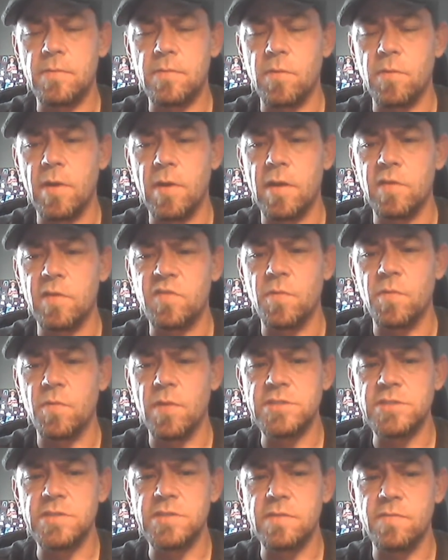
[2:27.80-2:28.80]
great
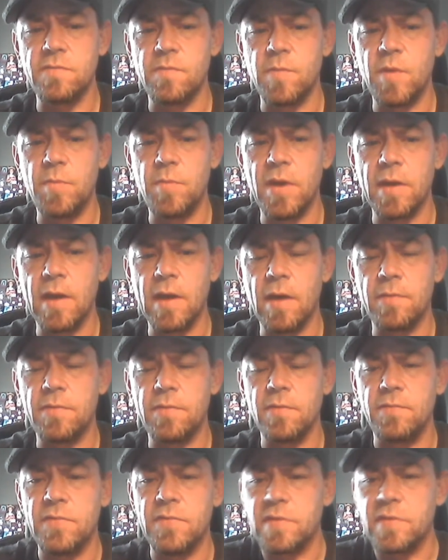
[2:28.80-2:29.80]
inspiration for me being out
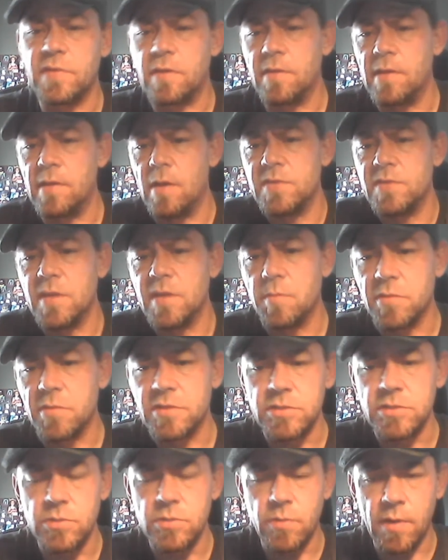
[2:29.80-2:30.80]
there physically. I was able
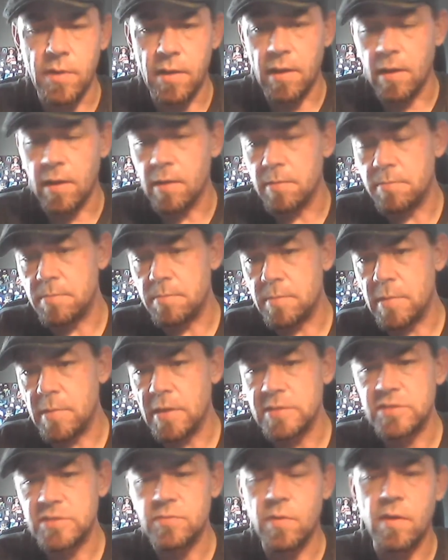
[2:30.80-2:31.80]
to do it again,
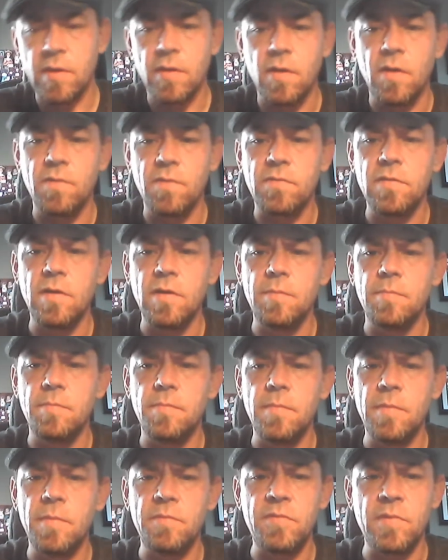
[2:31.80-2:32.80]
swing a golf club.
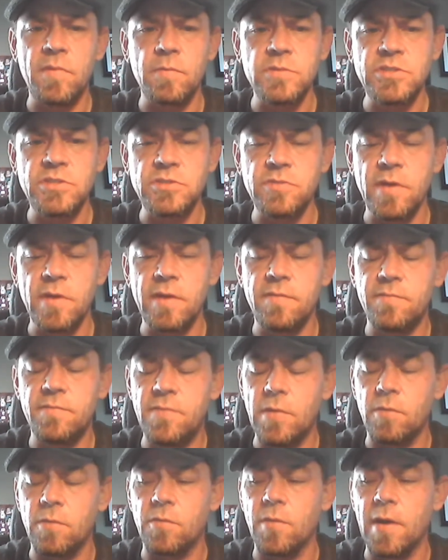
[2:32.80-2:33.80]
Everything was straight,
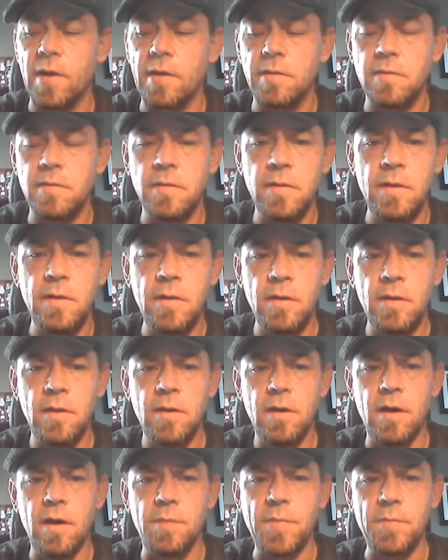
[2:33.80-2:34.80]
felt great.
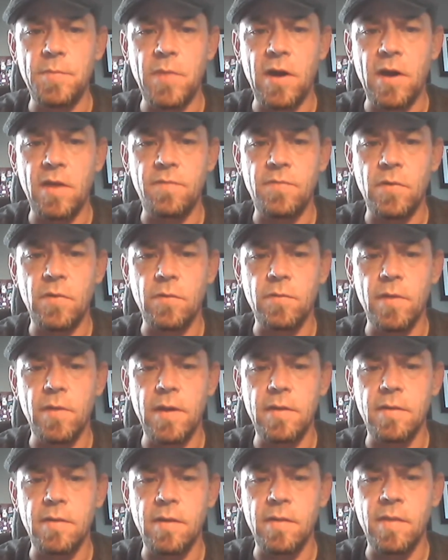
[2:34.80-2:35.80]
My body felt
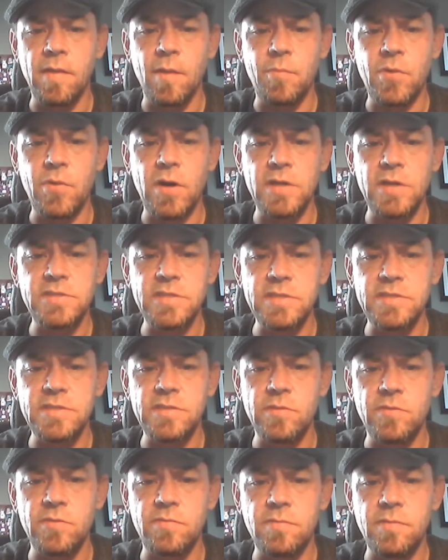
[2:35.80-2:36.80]
great. And in that
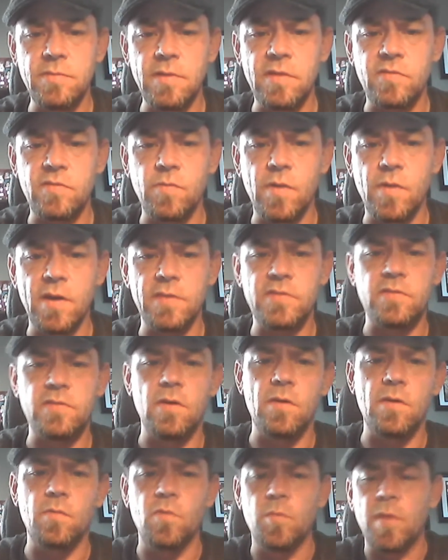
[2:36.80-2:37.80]
process, that's when I
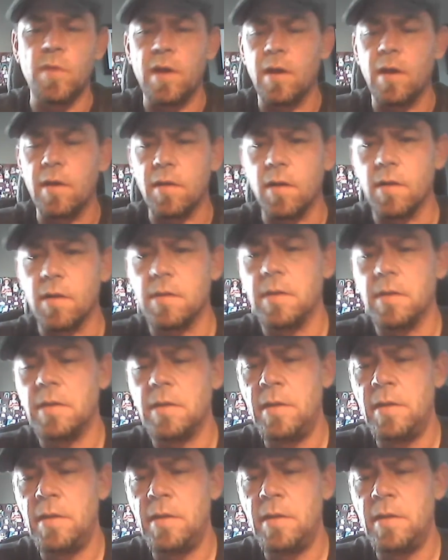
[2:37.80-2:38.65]
started ruminating on